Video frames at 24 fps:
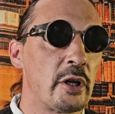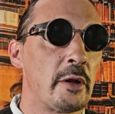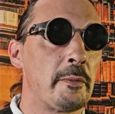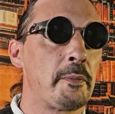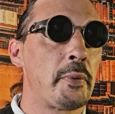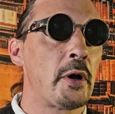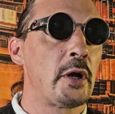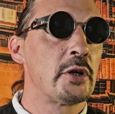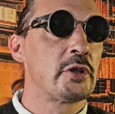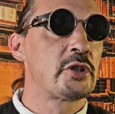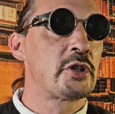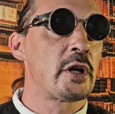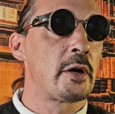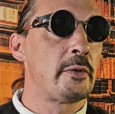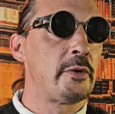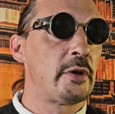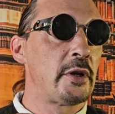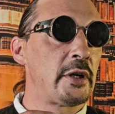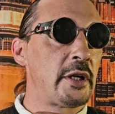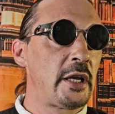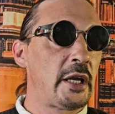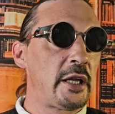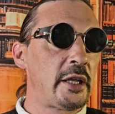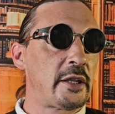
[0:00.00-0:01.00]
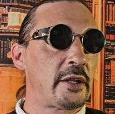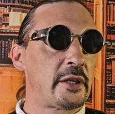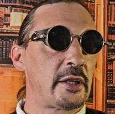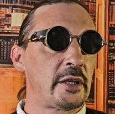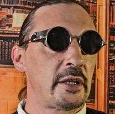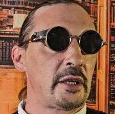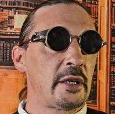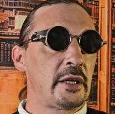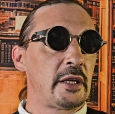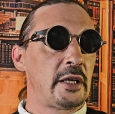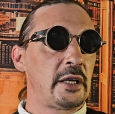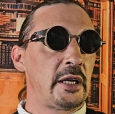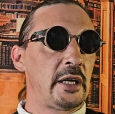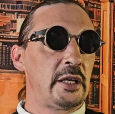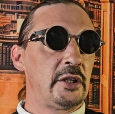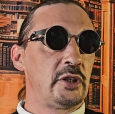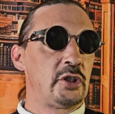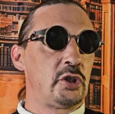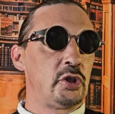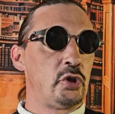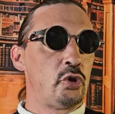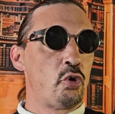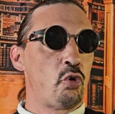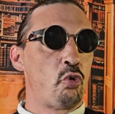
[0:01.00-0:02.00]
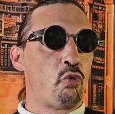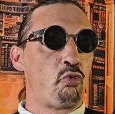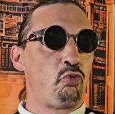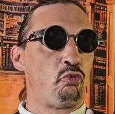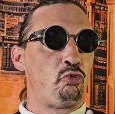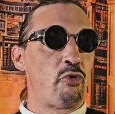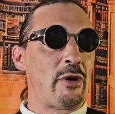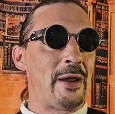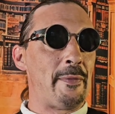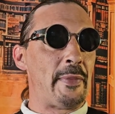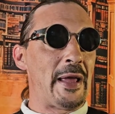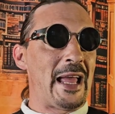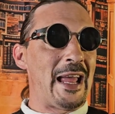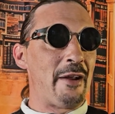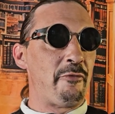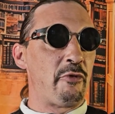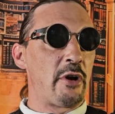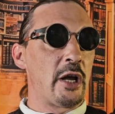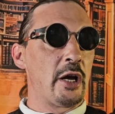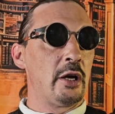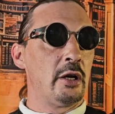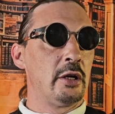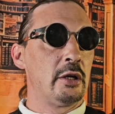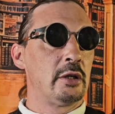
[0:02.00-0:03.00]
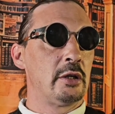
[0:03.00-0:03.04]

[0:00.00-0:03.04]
to punch underneath into your rib area.